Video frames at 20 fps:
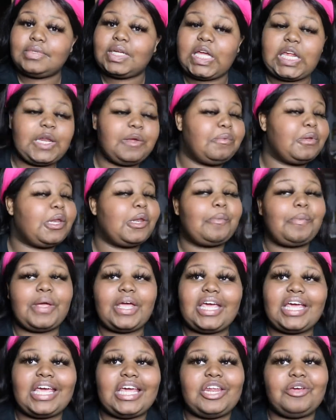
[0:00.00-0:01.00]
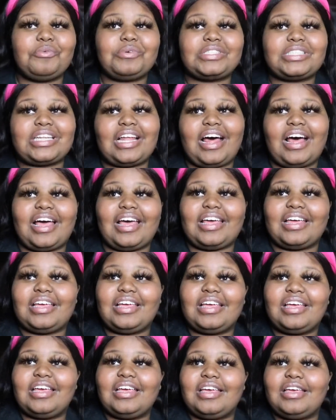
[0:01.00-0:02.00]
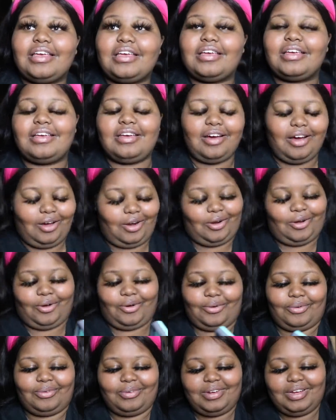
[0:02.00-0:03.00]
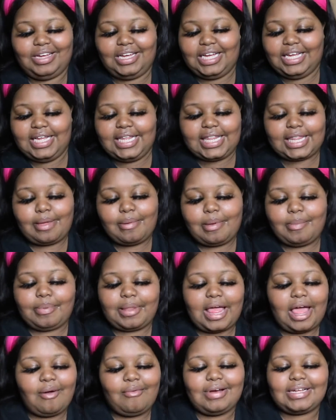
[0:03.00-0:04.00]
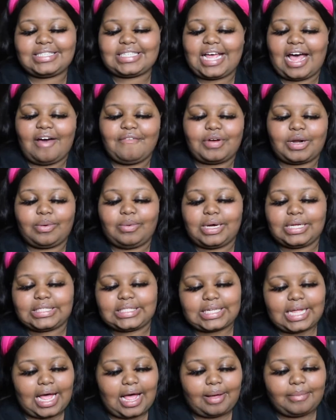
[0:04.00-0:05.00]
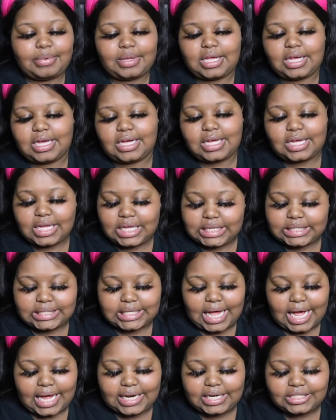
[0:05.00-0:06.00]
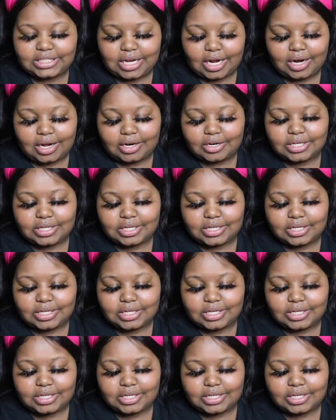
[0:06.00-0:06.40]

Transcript: Itty Bitty Piggy, and it was like, hold on. Let me play it one time for the one time, because I need y'all to